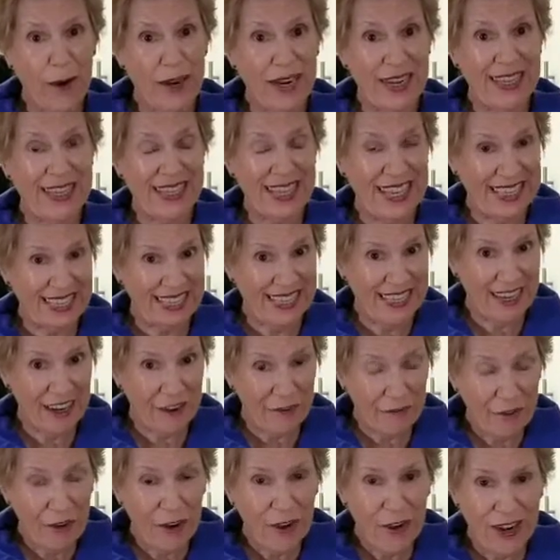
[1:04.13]
intestinal
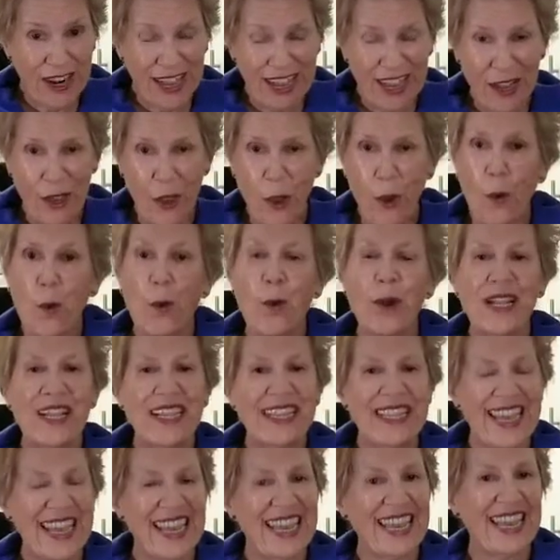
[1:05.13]
flora will
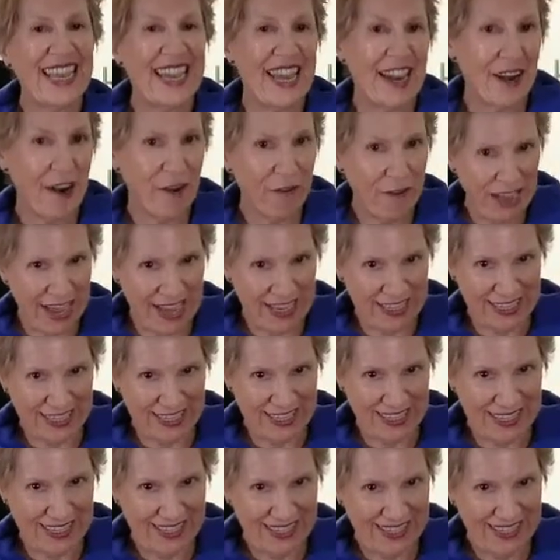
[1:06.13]
take care of
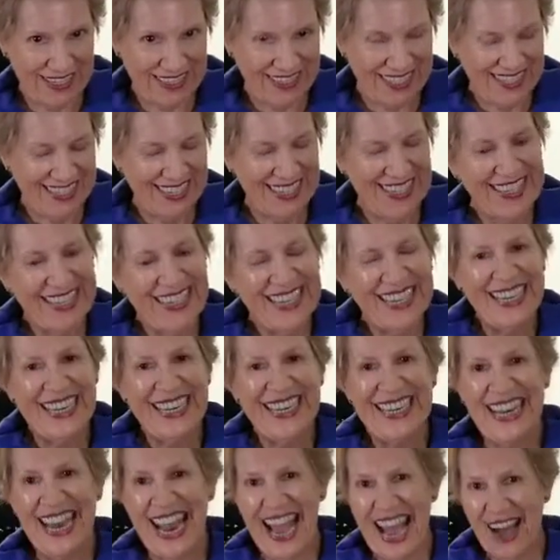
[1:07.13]
us.
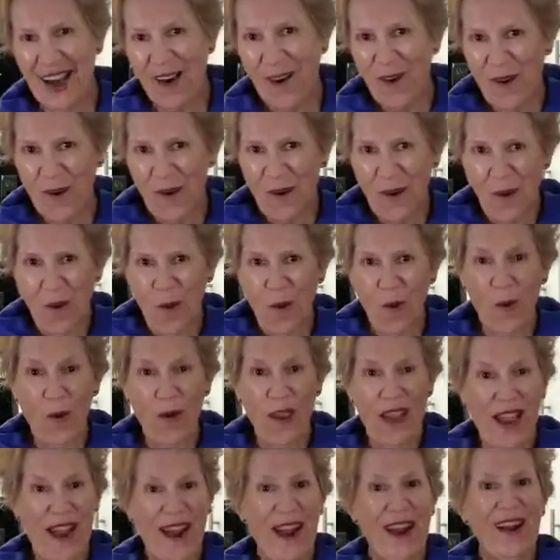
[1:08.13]
Now,
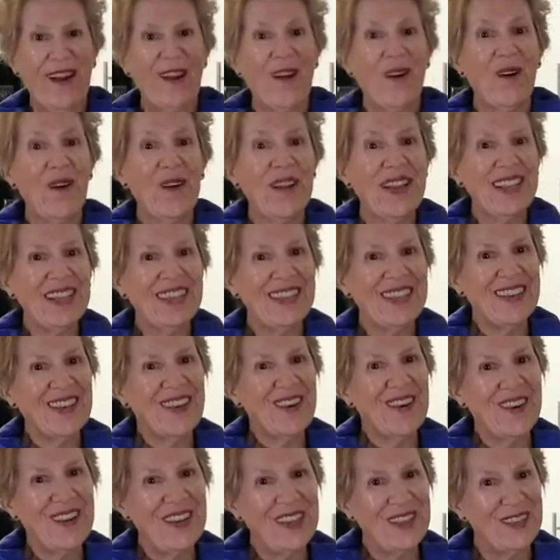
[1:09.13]
we are going to go
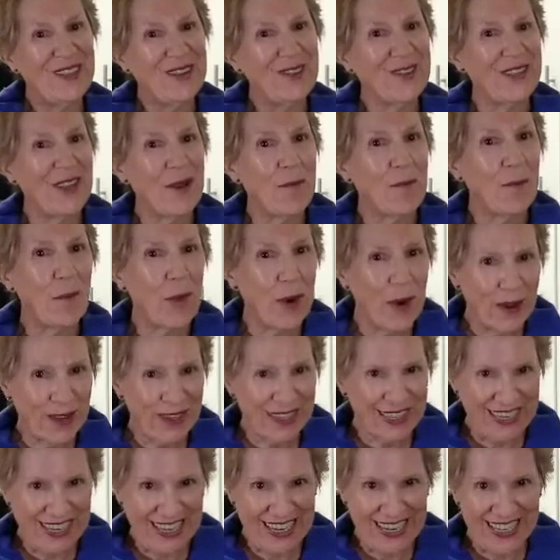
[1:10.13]
into the
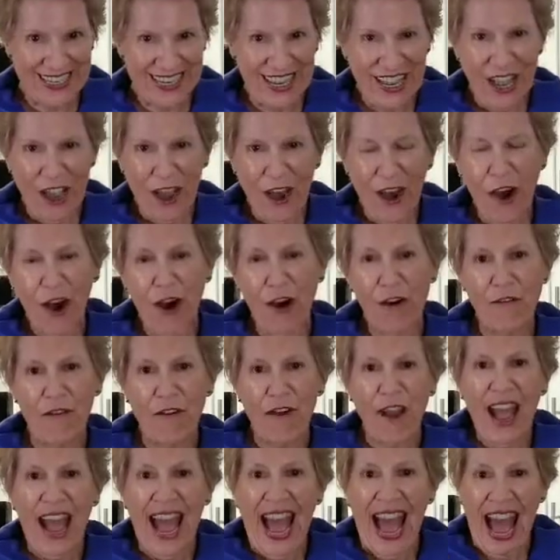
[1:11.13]
process of
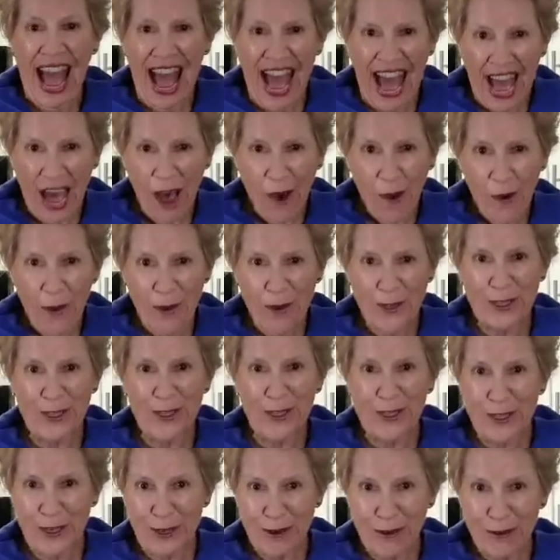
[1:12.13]
how
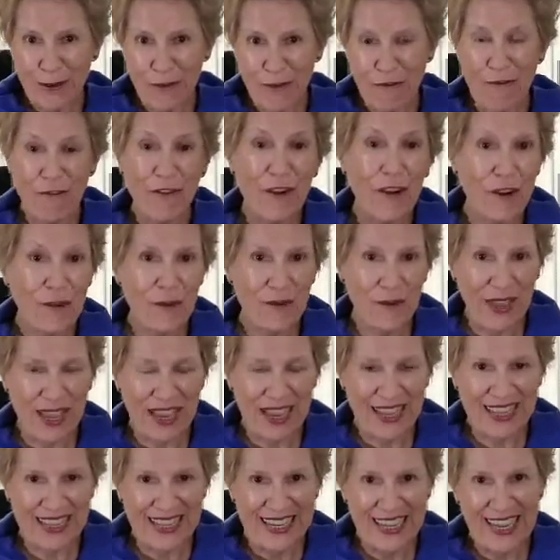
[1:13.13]
to
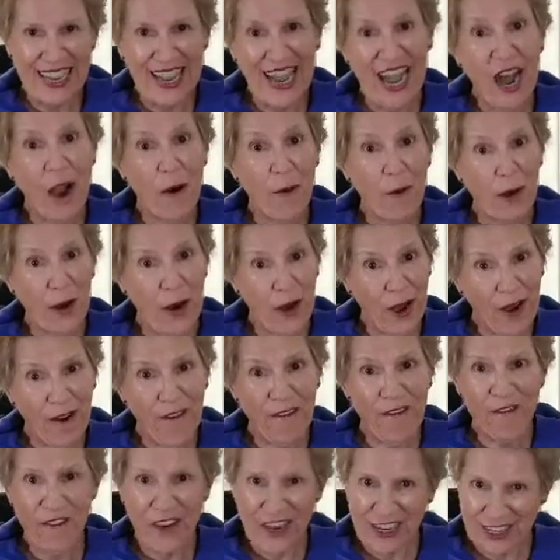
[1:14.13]
ferment our
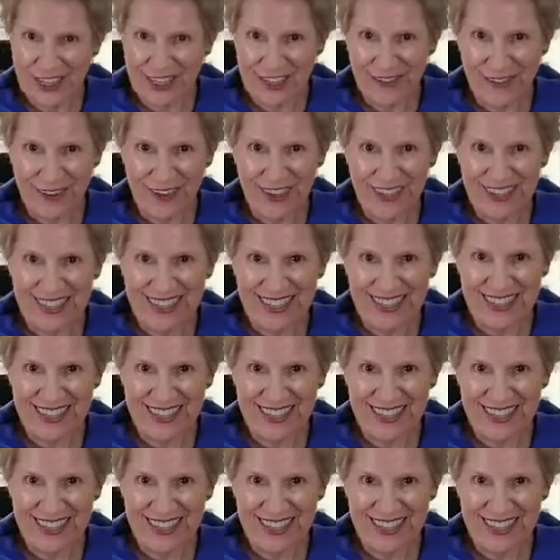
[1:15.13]
own vegetables.